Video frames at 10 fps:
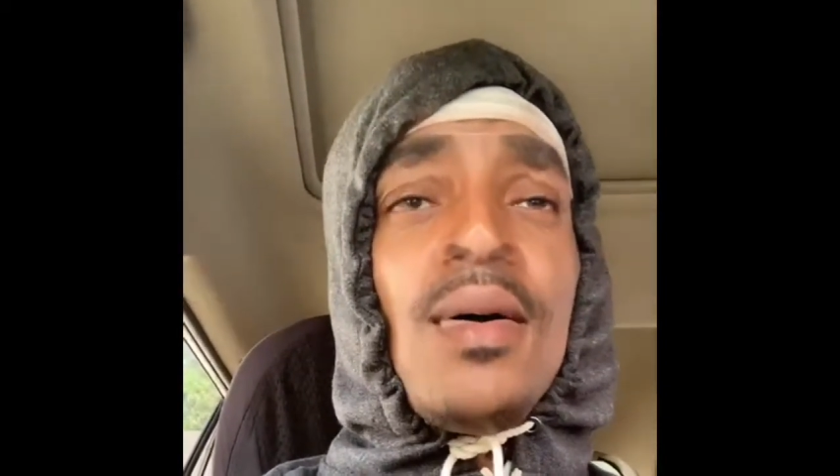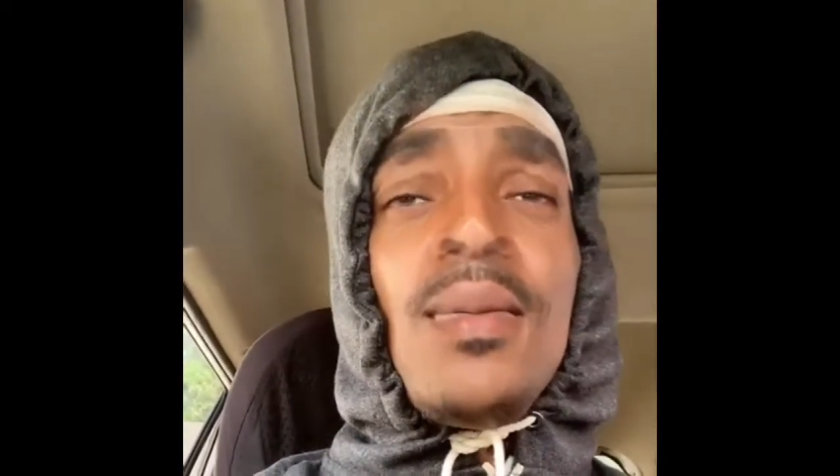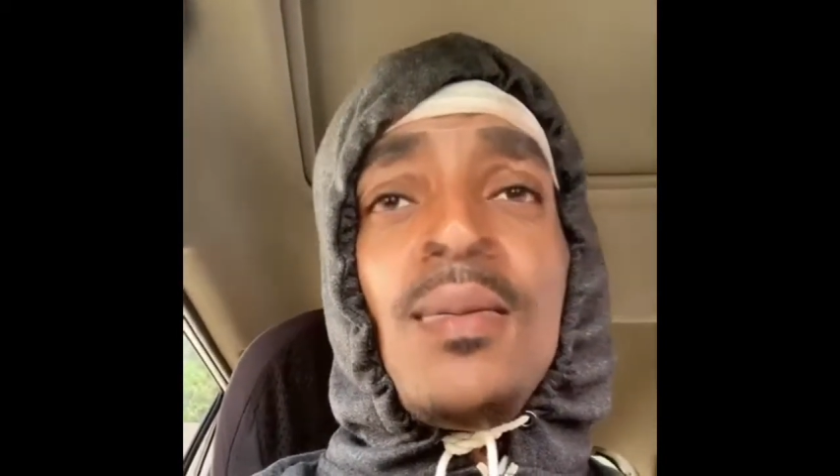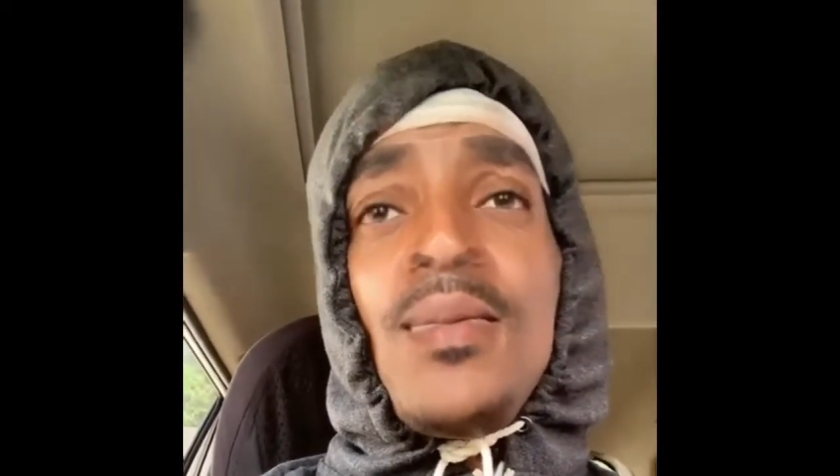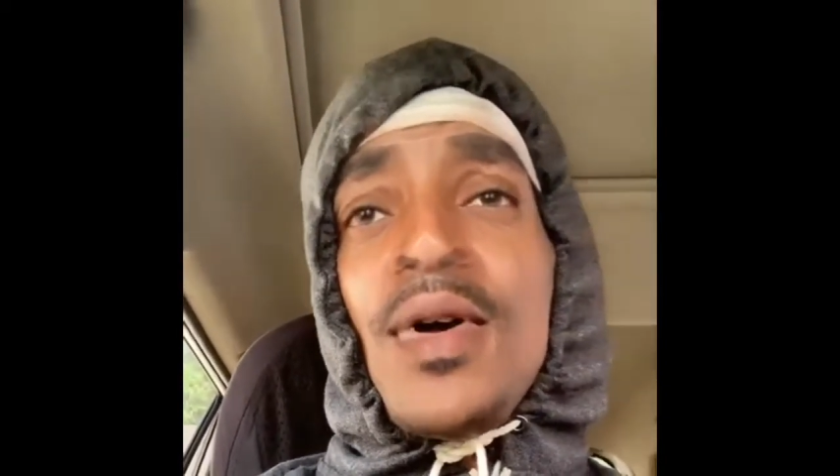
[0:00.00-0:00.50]

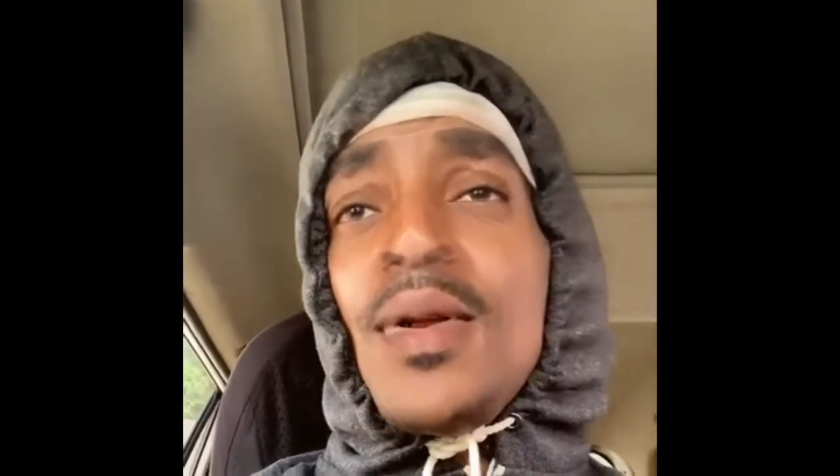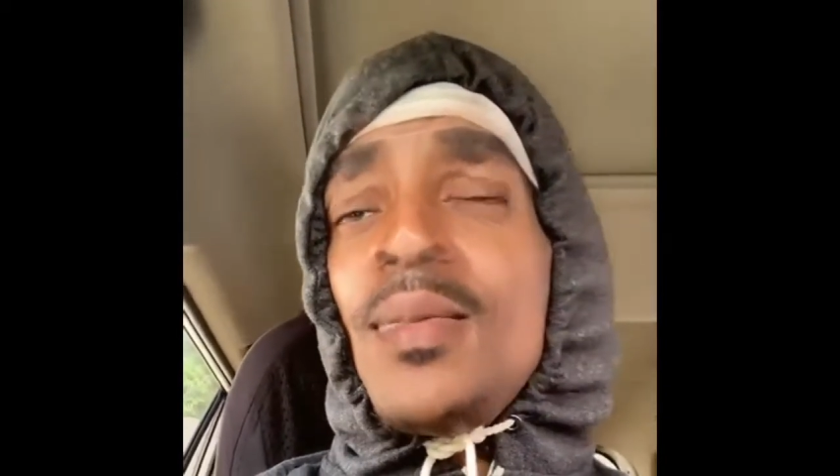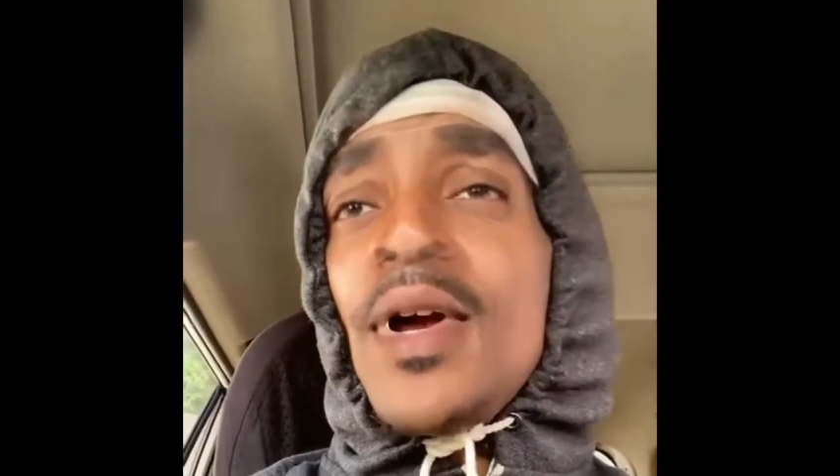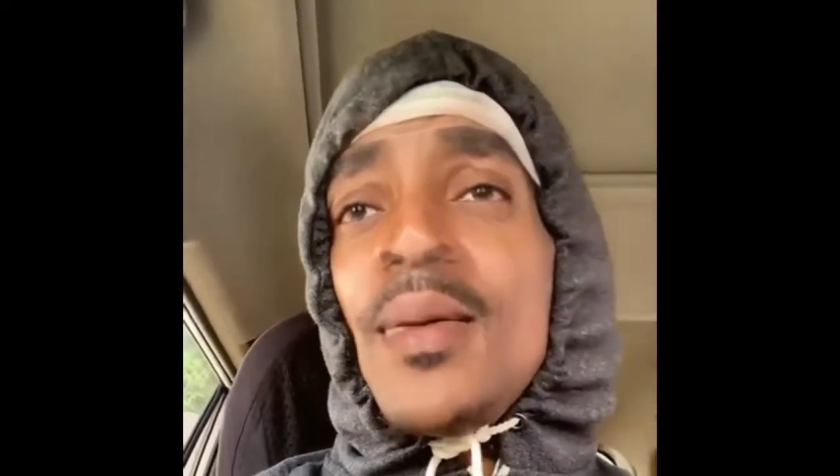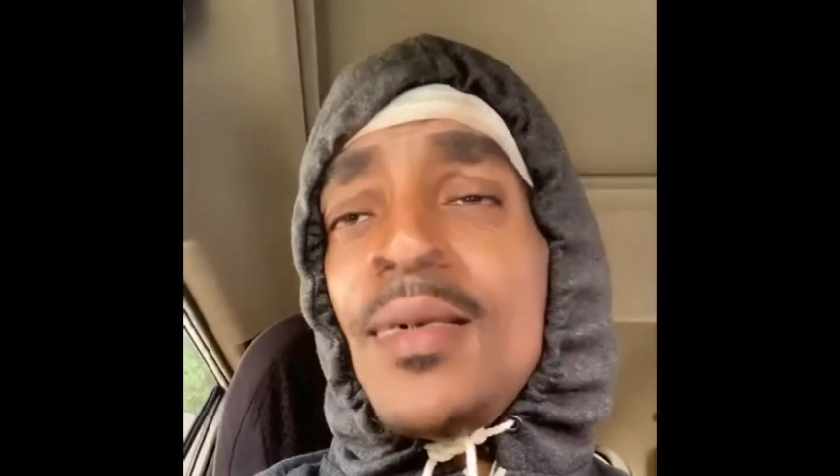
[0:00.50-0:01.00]
Brother
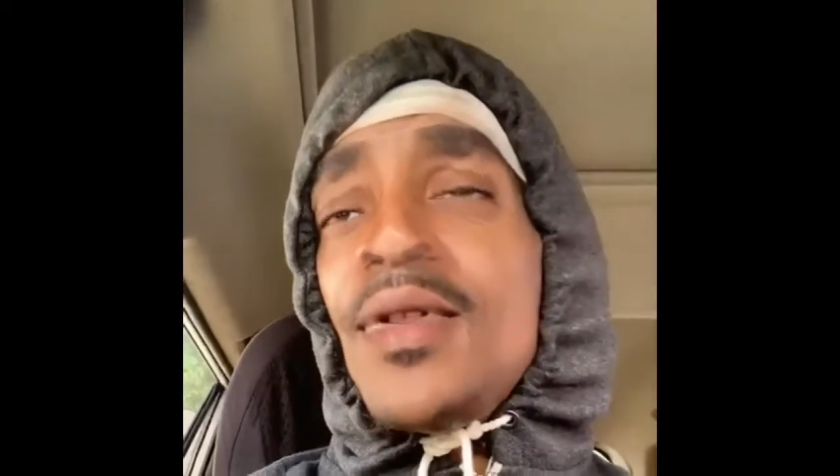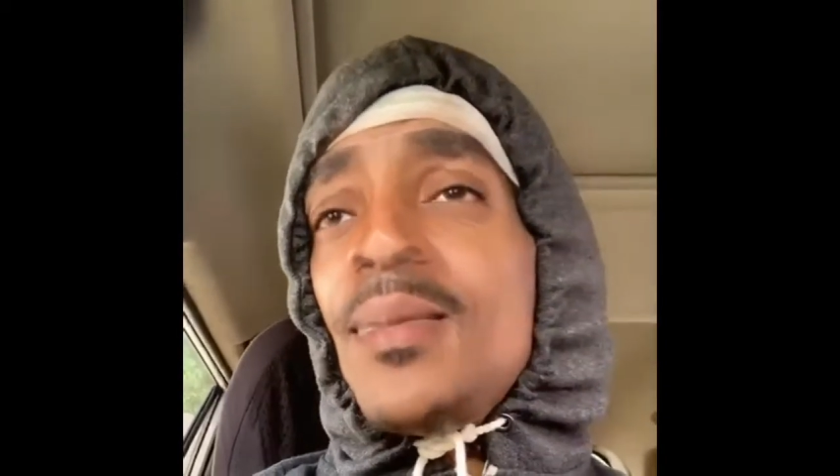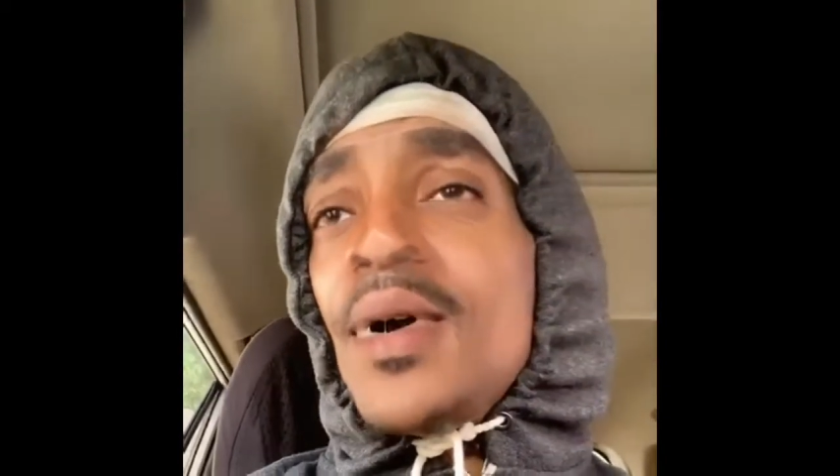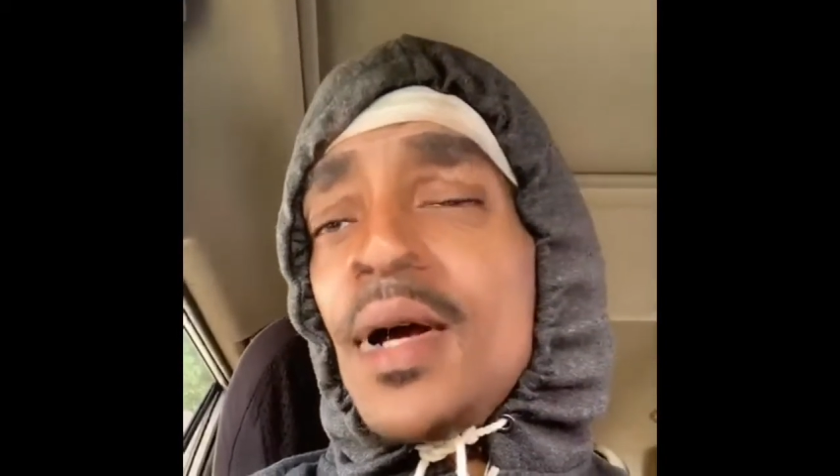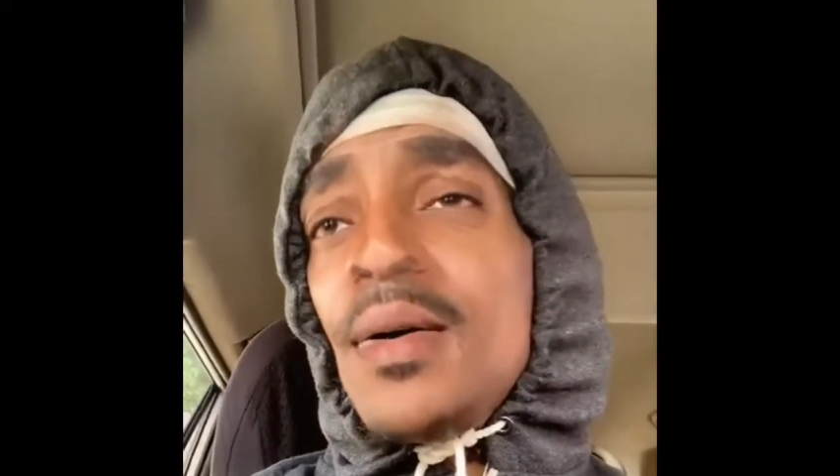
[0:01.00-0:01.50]
Brown, Brother
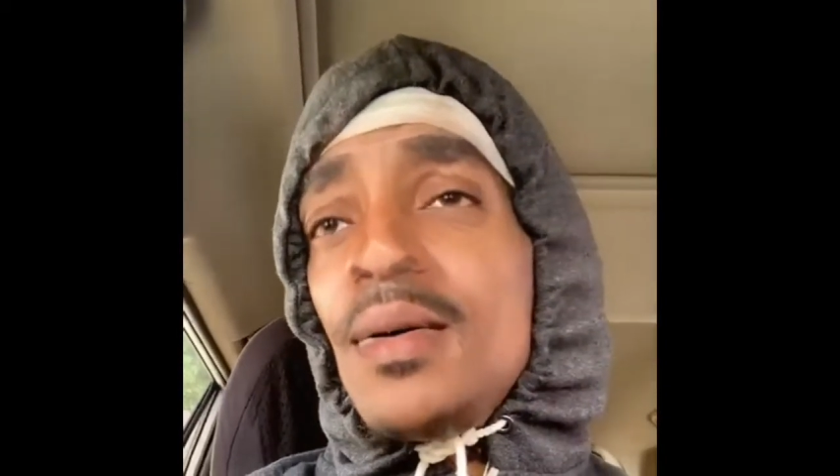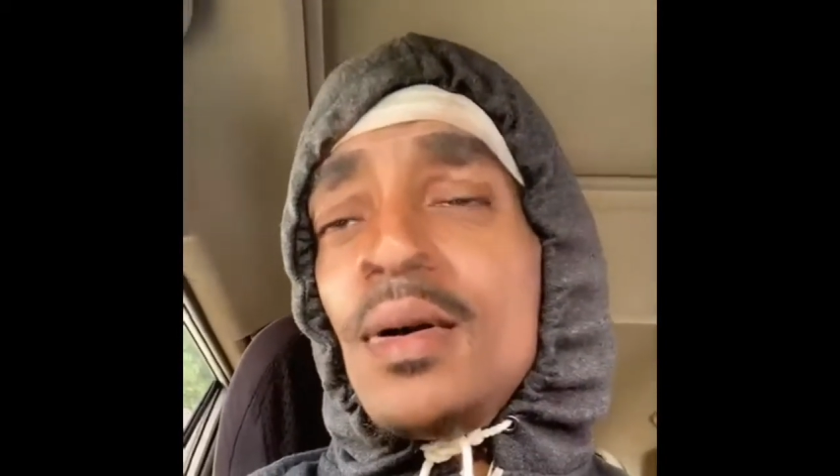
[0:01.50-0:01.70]
Brown.